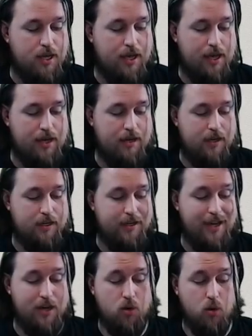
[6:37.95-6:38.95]
And uh,
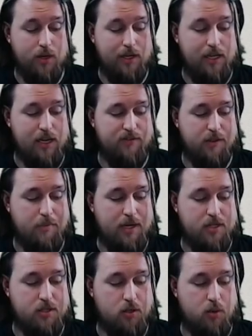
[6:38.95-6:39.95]
you got Courtney Lee off the
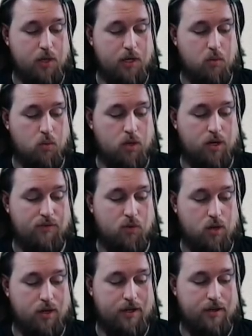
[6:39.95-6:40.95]
bench, who went one of
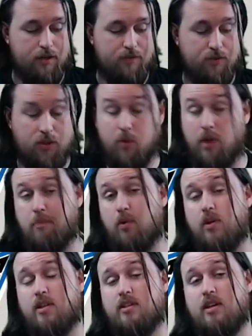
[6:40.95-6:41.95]
one for three
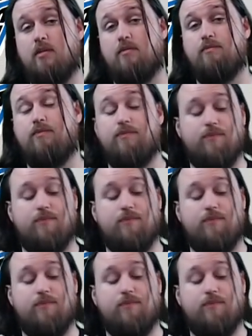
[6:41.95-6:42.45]
points in